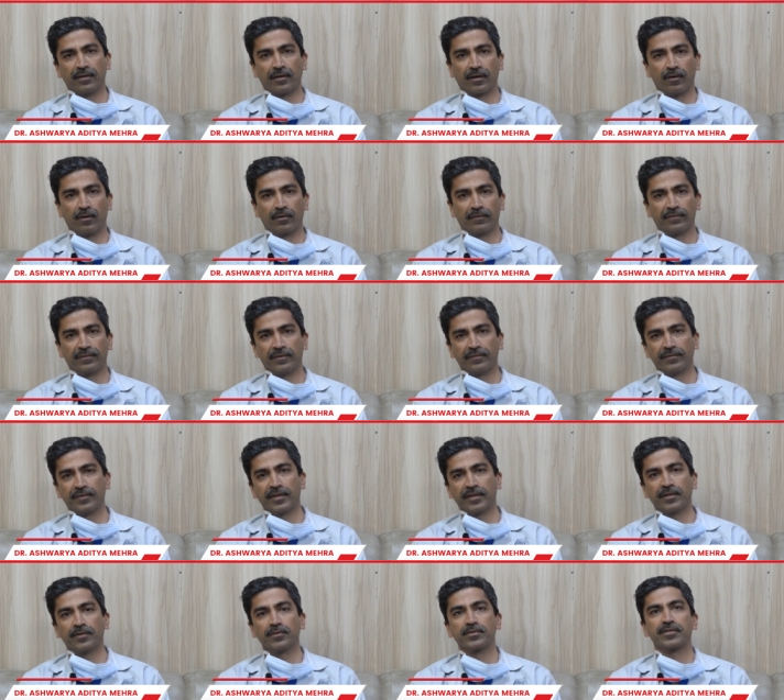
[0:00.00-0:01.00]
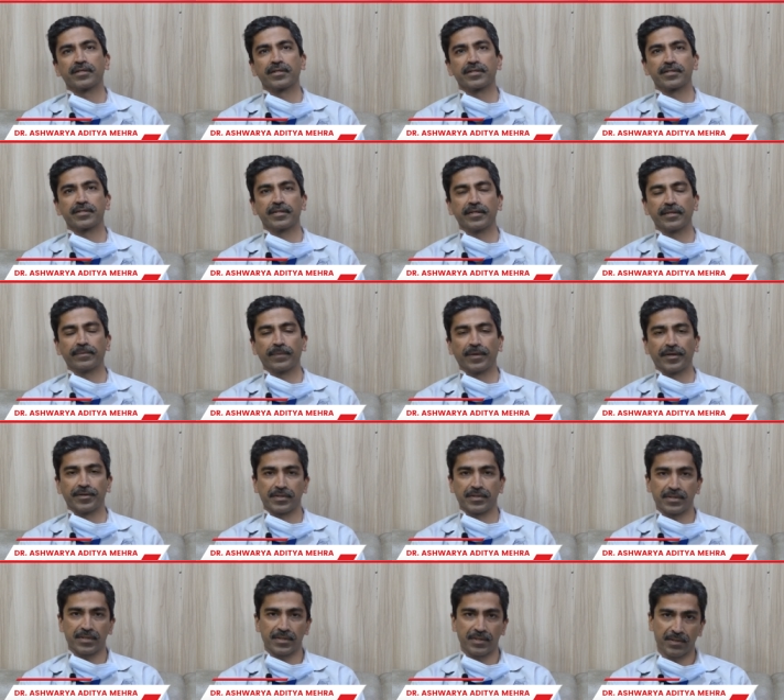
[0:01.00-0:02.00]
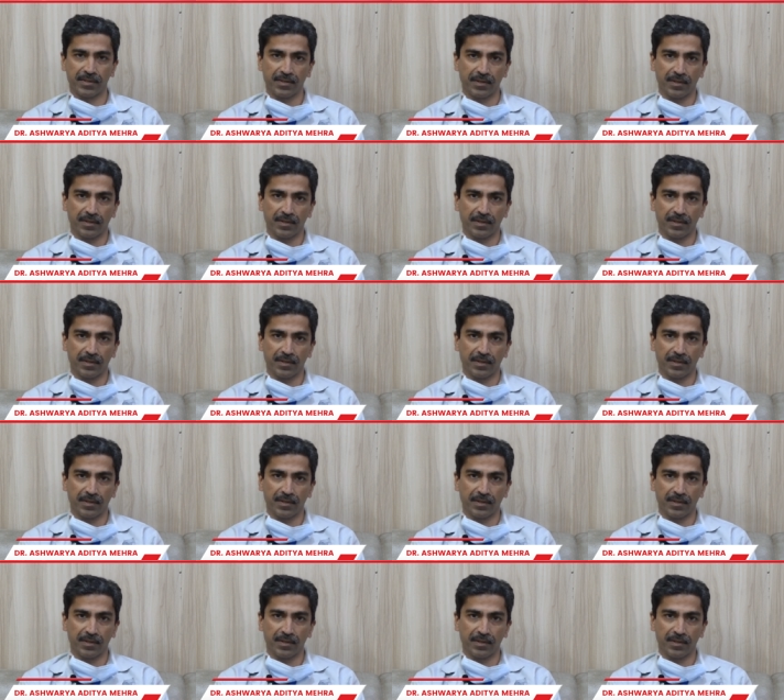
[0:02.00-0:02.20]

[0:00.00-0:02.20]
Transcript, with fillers: around fifty to sixty patients